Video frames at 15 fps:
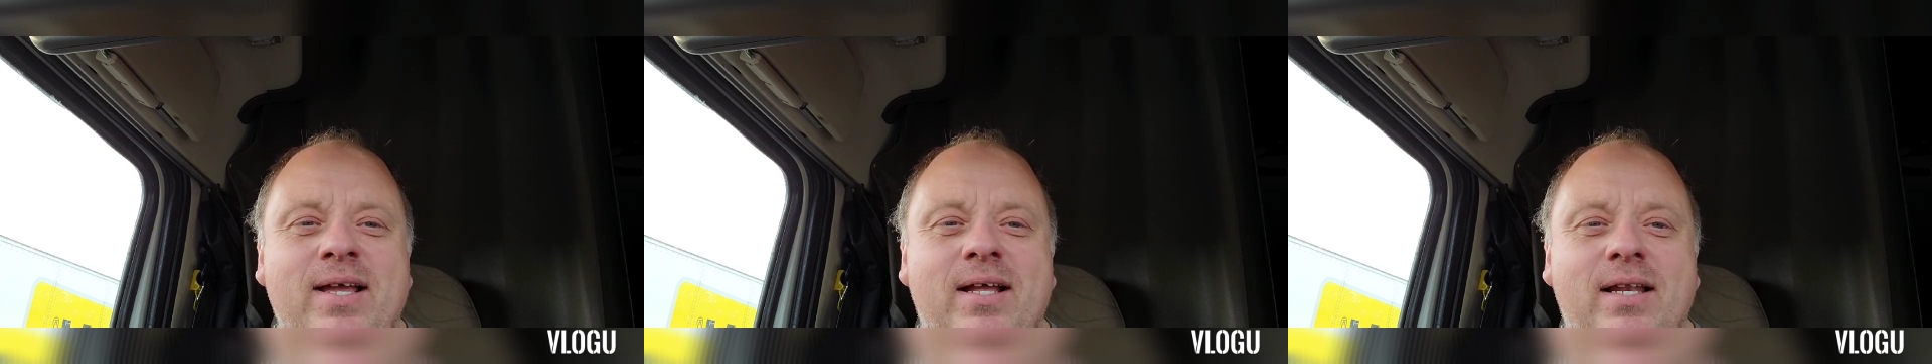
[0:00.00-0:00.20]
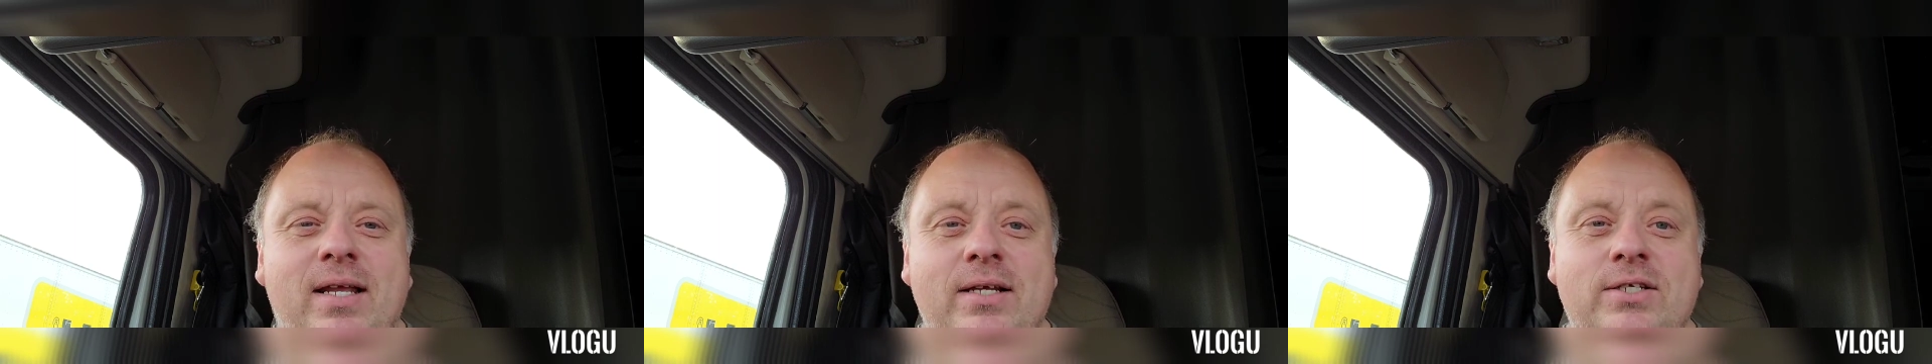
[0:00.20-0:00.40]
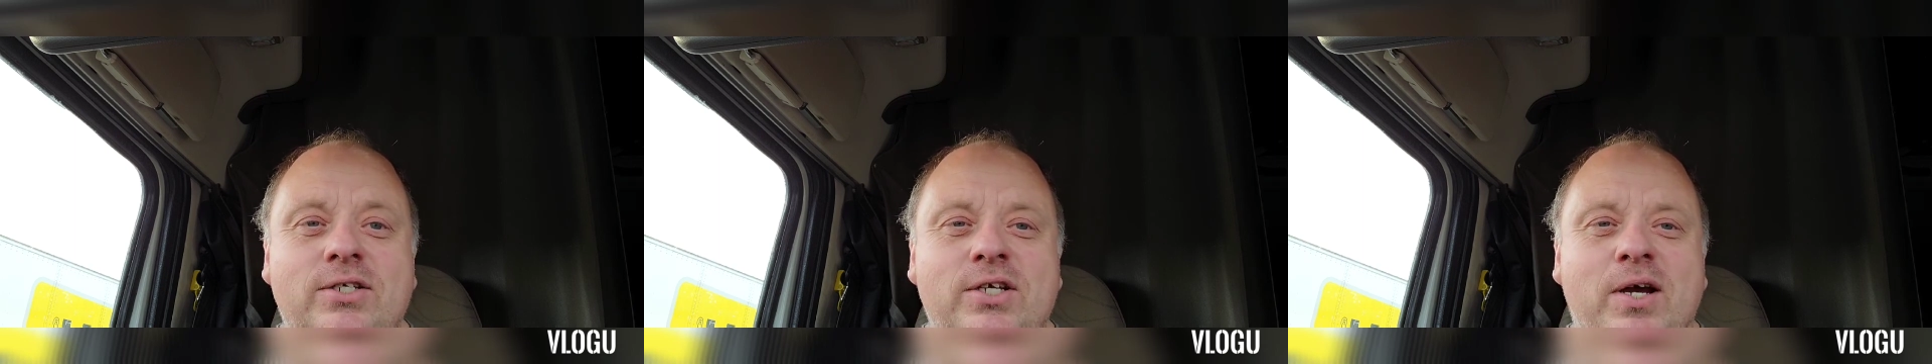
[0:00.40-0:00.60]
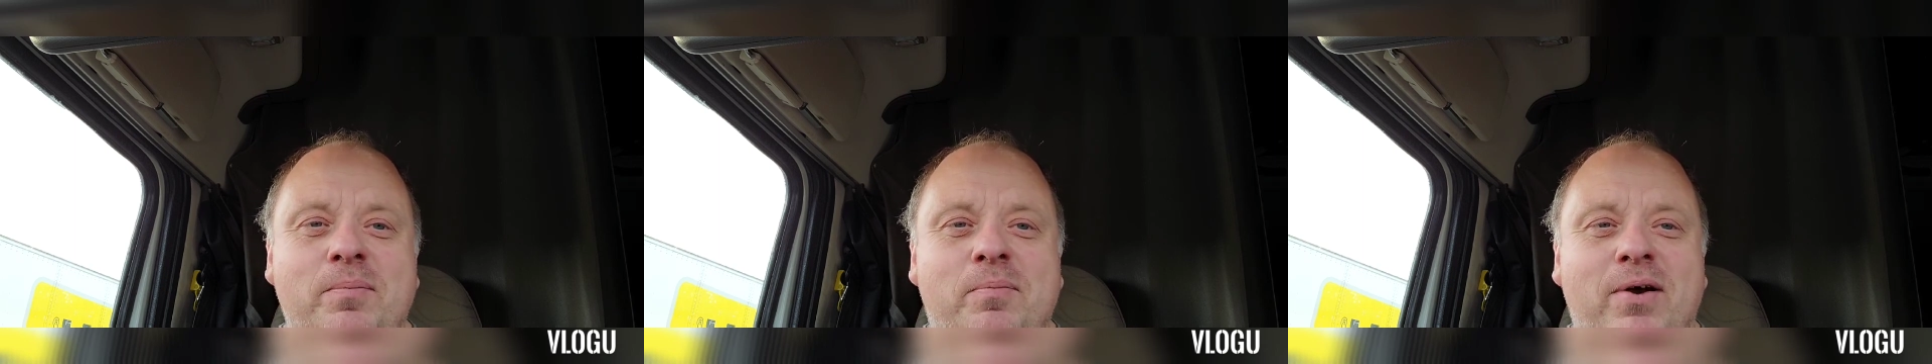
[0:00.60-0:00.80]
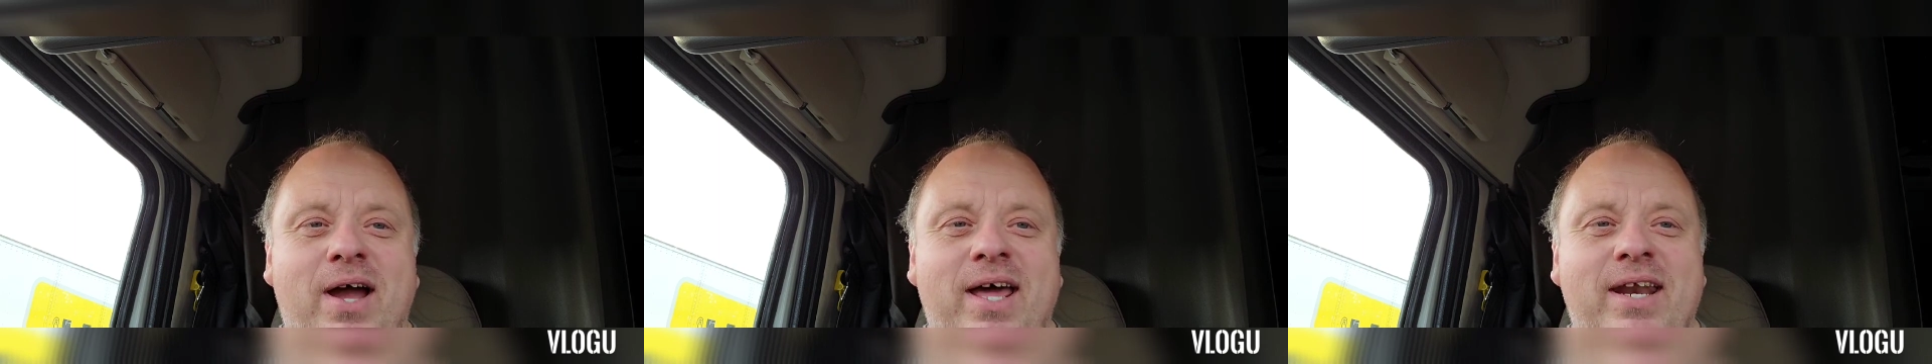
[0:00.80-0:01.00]
let's
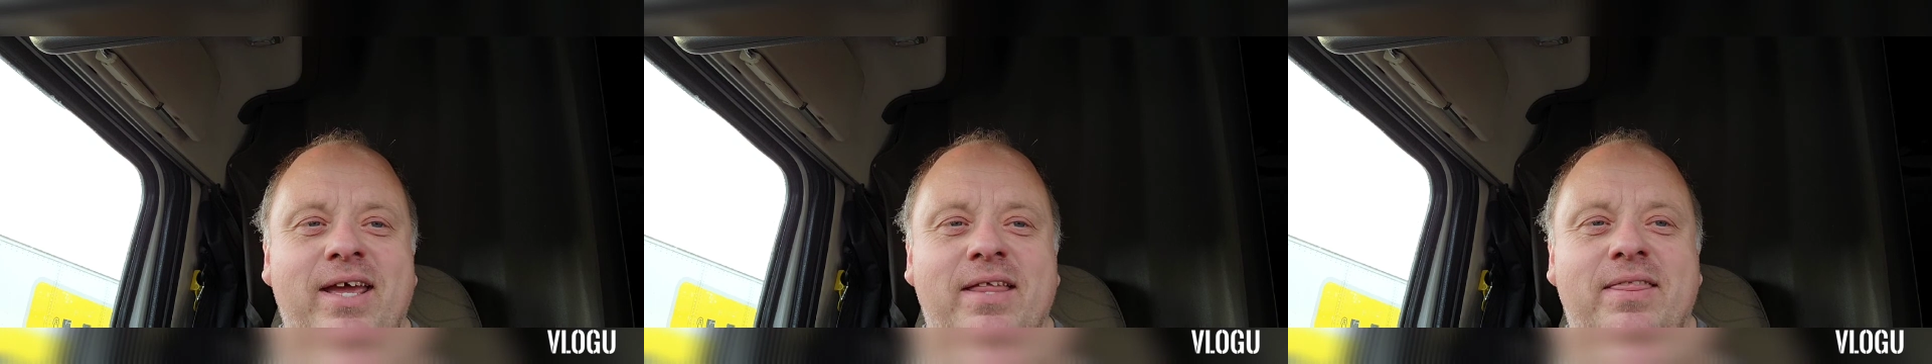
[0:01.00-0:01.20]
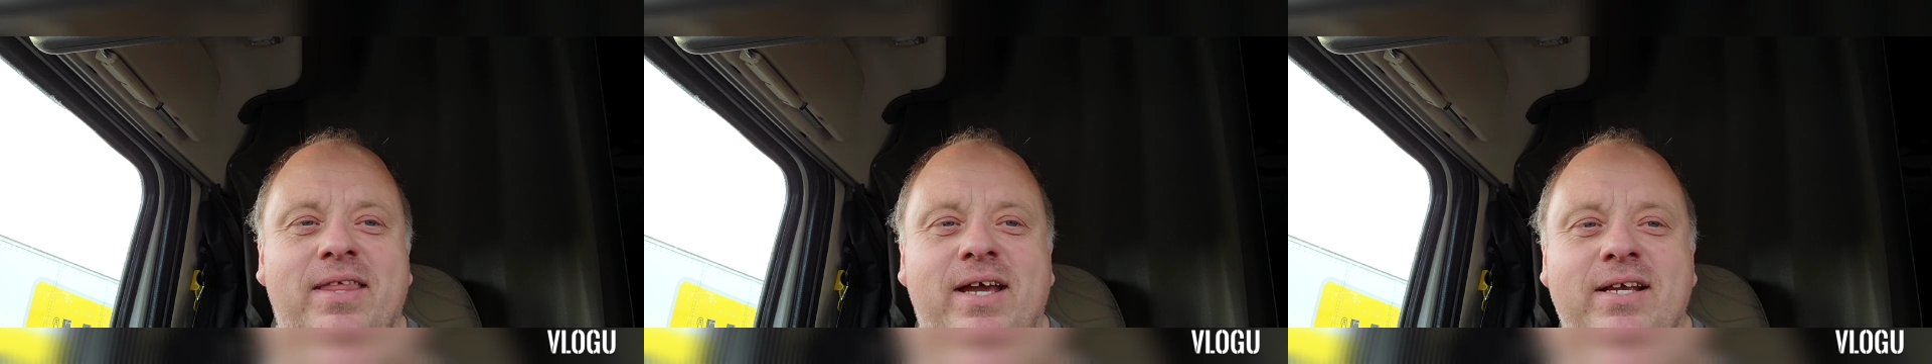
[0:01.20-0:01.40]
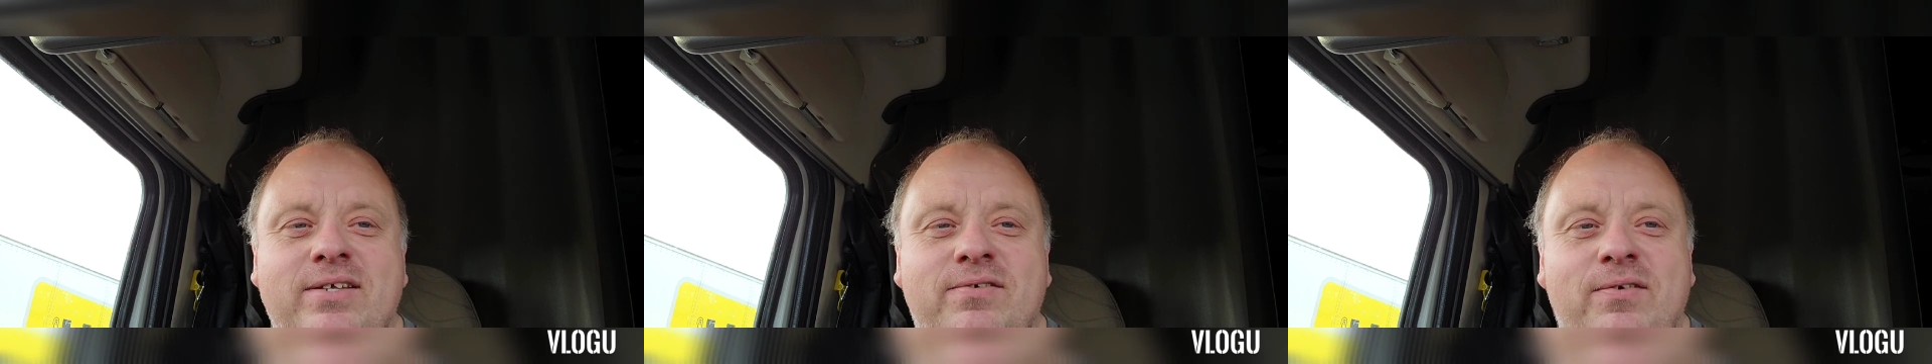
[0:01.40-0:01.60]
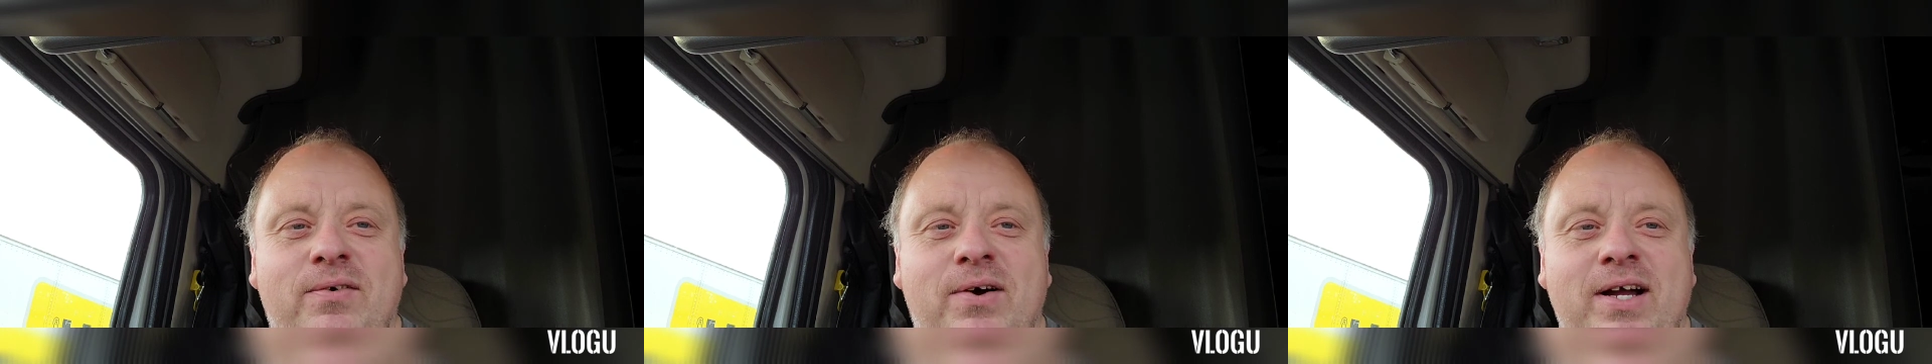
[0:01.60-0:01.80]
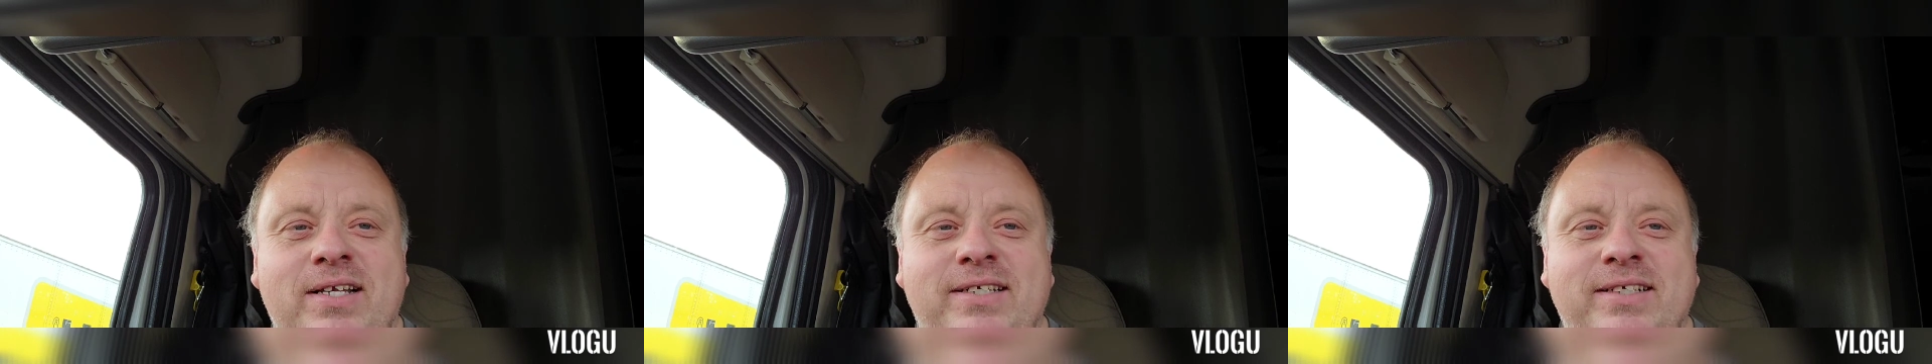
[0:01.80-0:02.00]
jump right in. Thanks for
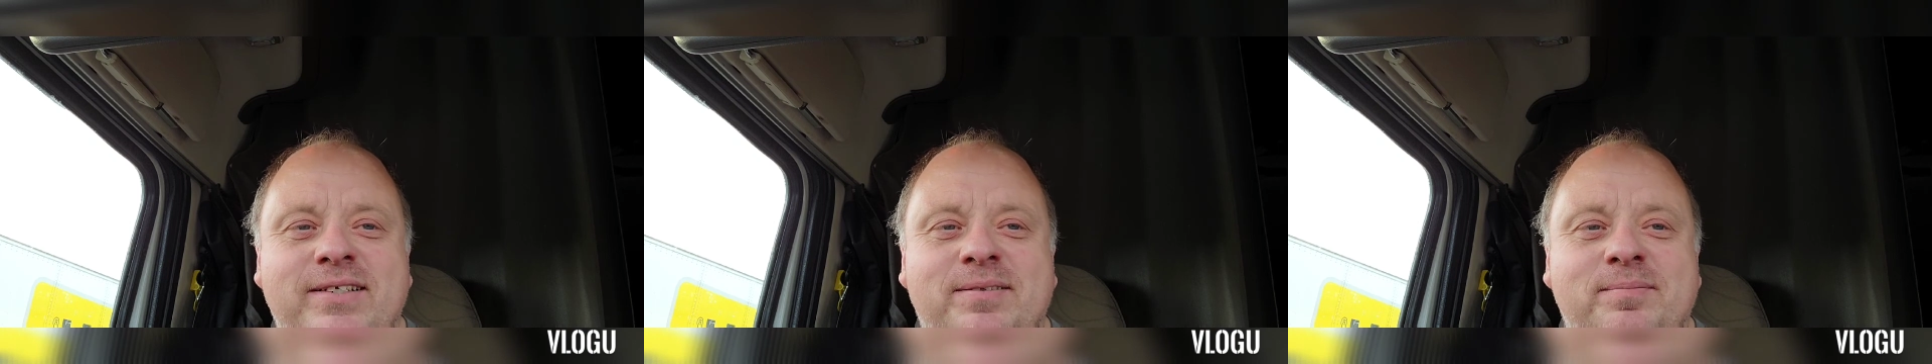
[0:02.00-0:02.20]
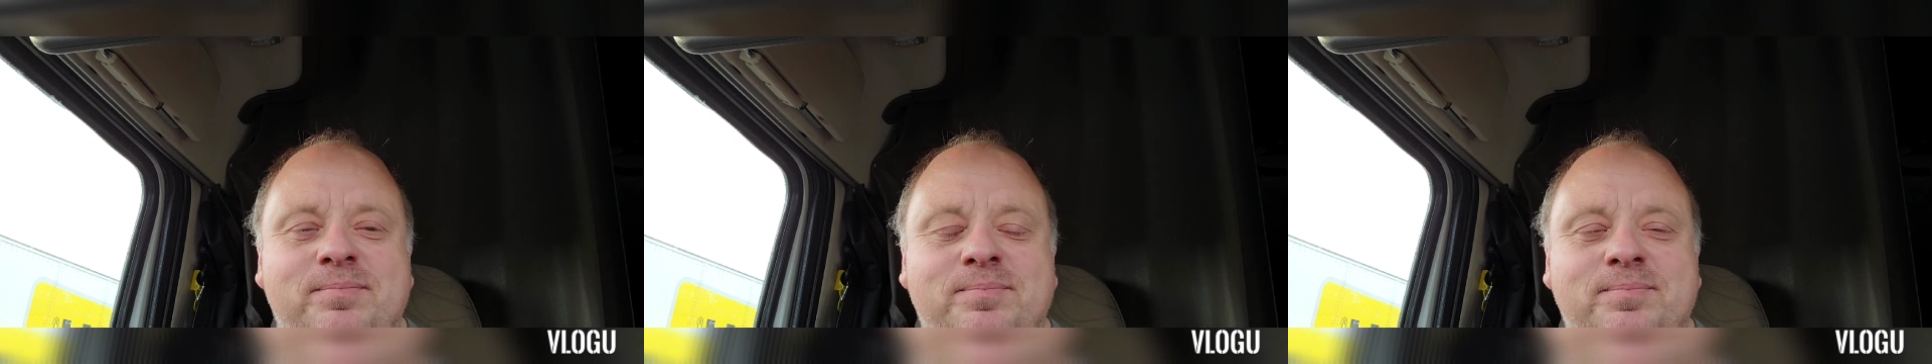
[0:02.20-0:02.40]
watching.